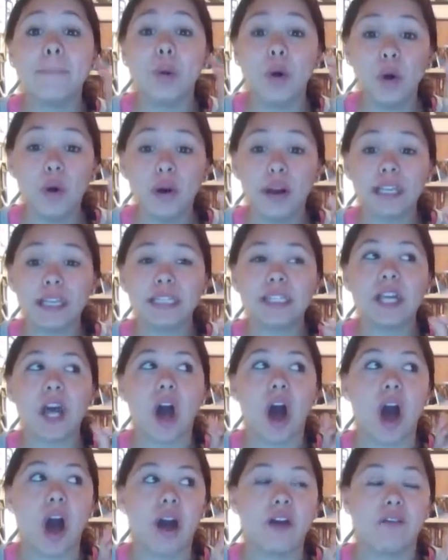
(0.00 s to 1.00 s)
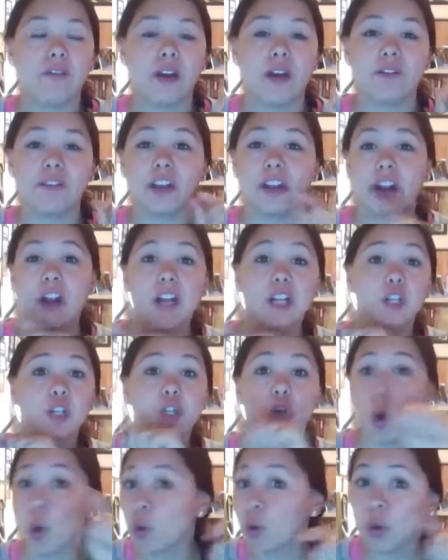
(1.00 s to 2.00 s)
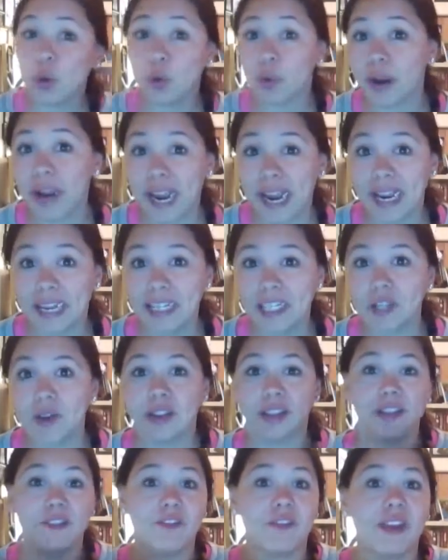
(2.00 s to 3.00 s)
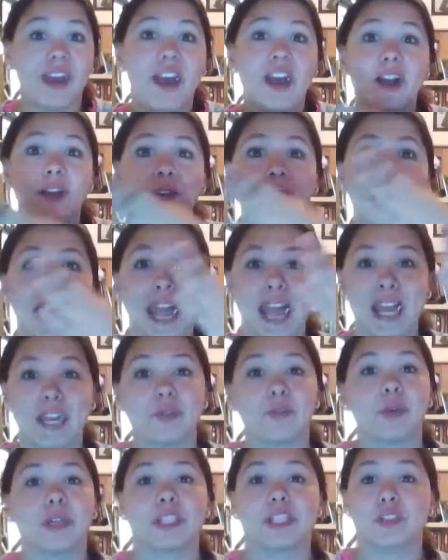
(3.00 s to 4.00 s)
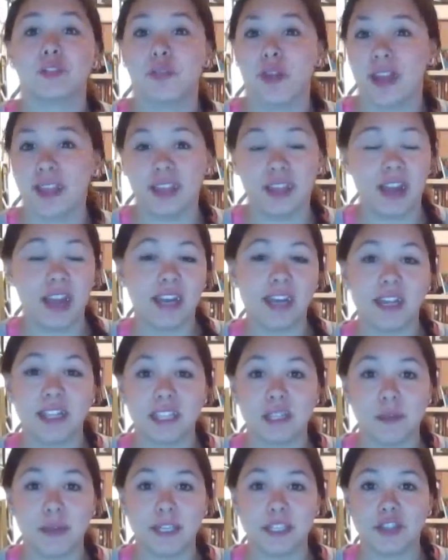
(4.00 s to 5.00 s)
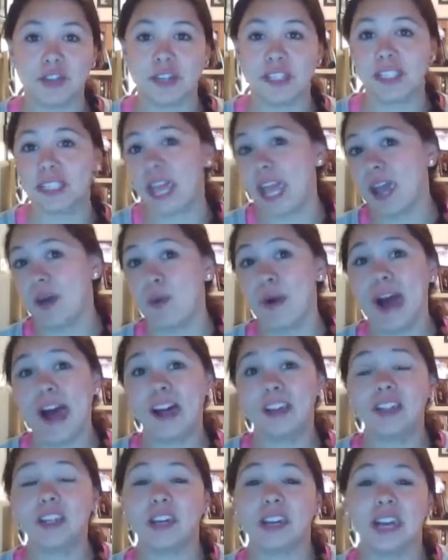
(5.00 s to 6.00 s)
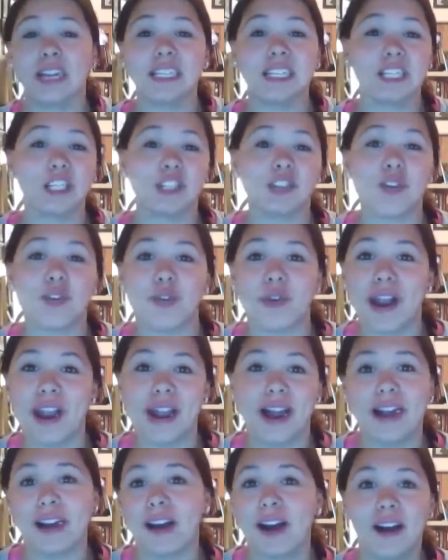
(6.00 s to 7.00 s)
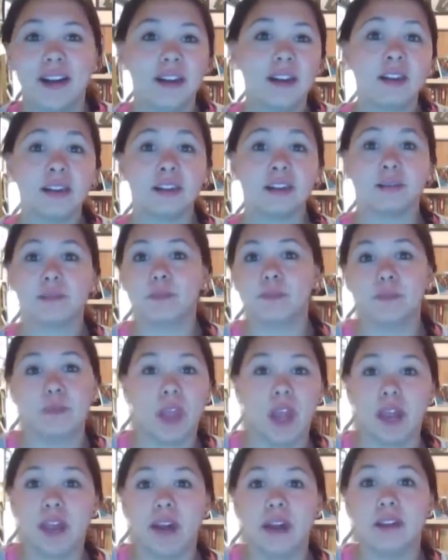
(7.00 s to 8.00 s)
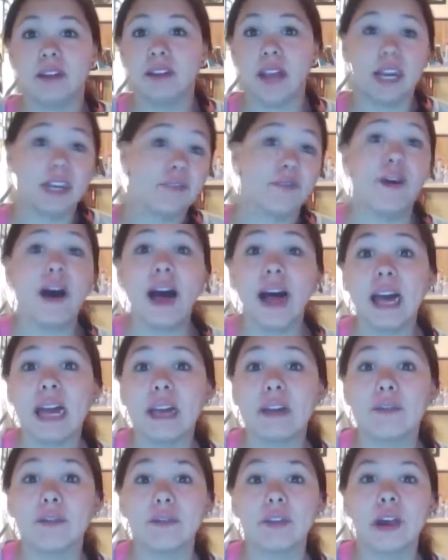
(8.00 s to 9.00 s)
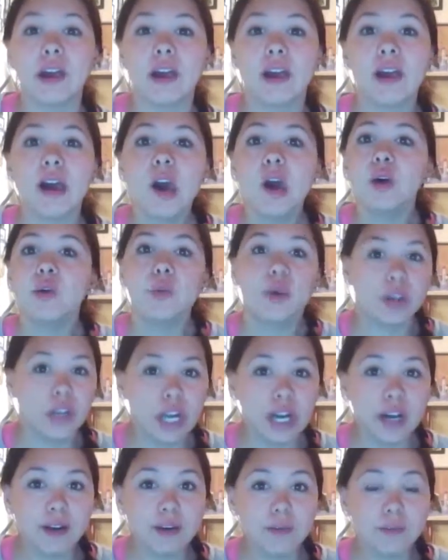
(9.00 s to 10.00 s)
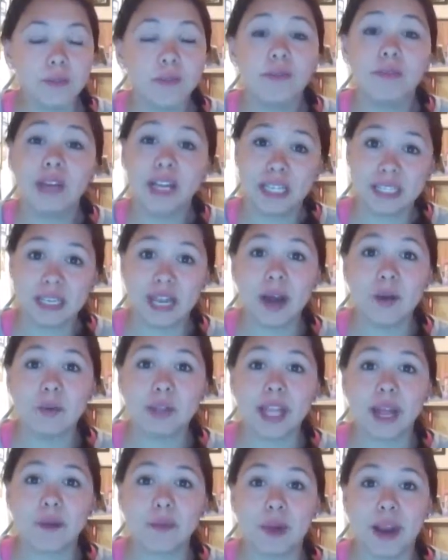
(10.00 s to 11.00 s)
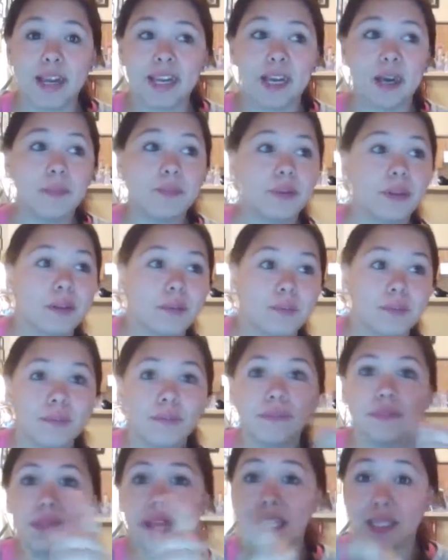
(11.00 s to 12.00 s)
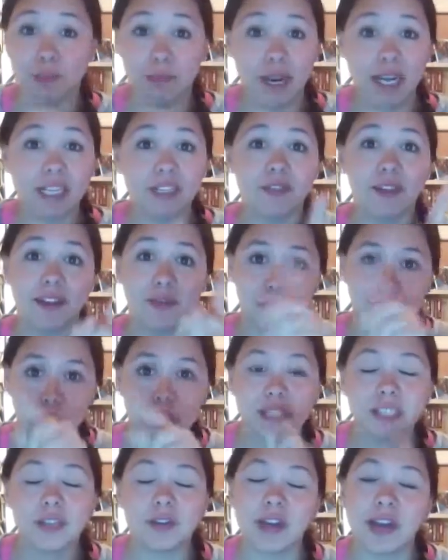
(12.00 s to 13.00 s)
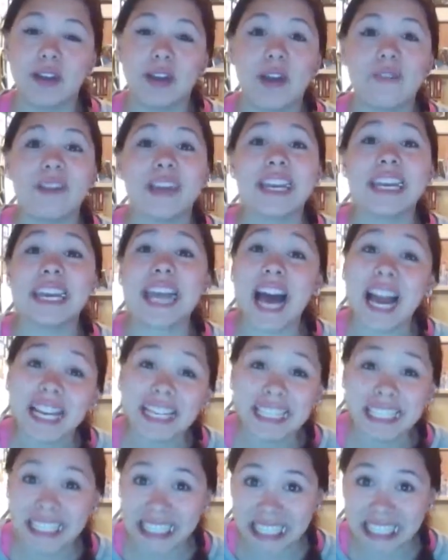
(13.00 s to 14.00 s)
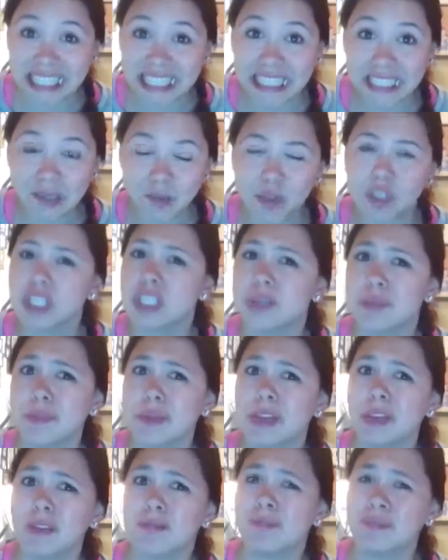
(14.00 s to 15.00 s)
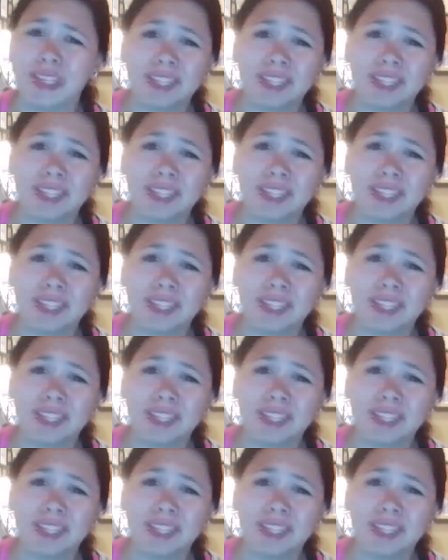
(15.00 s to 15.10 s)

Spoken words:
points off of your total grade. So at the very end, once you've at the end of the semester and say, wow, look, I did so great, I got a 95. Well, no, because now with that write-up, that's minus 5 points. So now you have a 90, which is a B